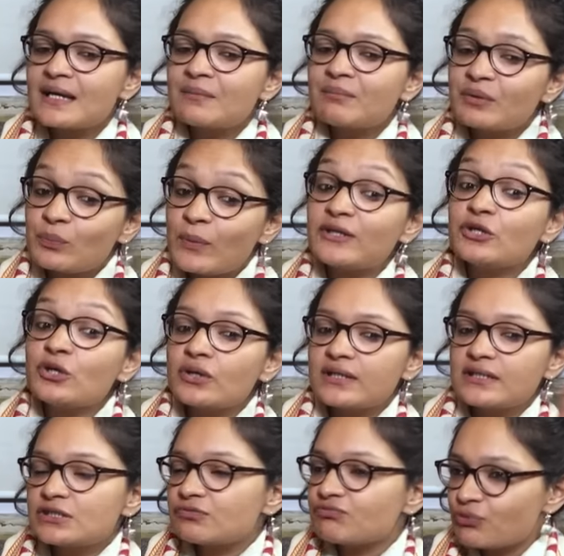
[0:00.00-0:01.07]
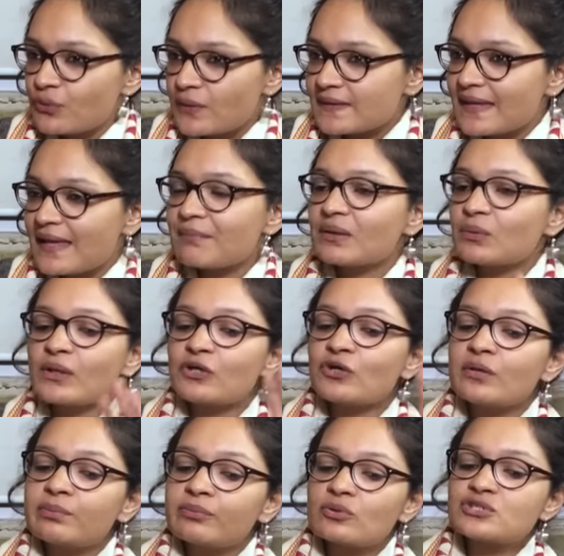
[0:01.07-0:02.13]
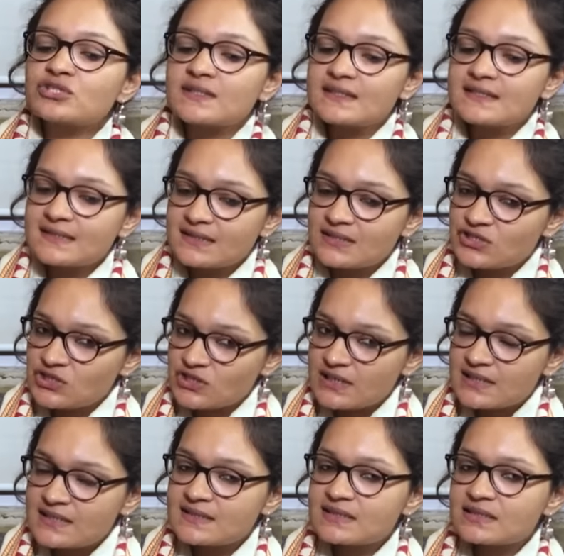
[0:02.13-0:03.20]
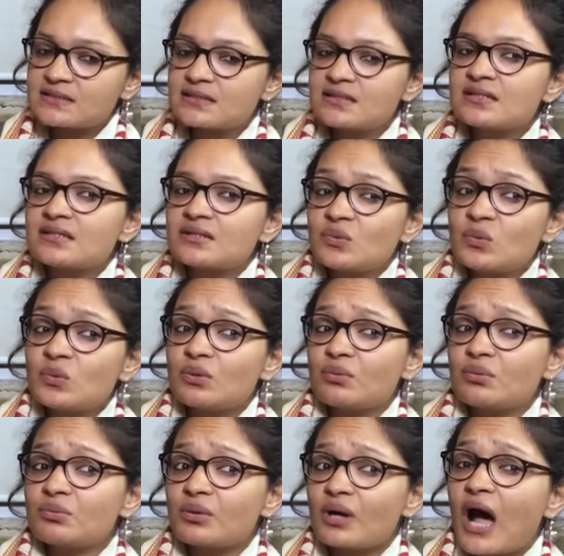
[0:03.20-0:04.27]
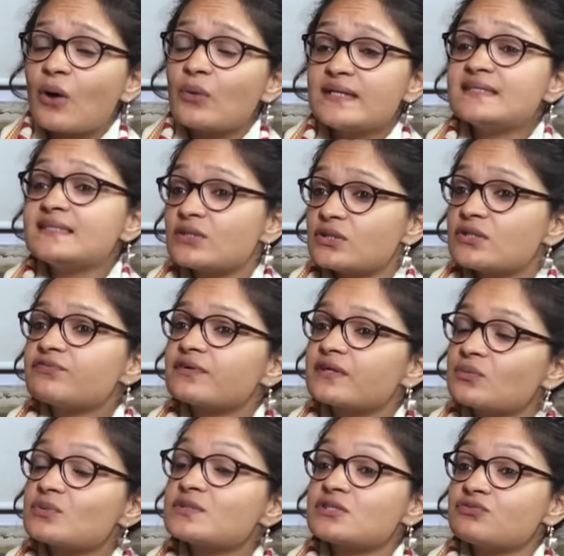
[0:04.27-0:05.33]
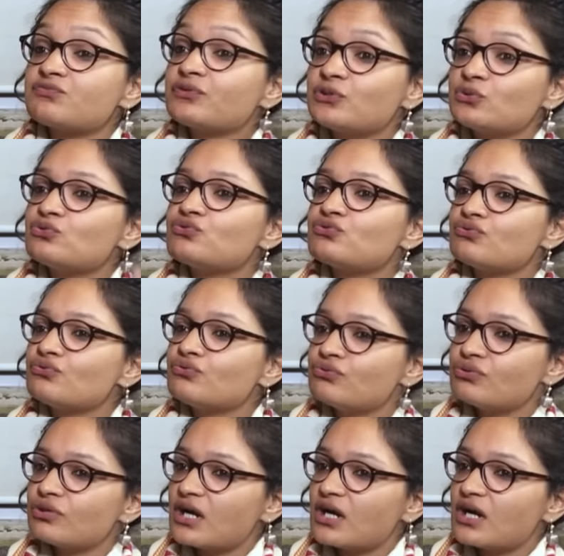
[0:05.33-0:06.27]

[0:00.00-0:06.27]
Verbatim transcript: But when you're interviewing them and when you're approaching this as a journalist, how easy or difficult was it for you to?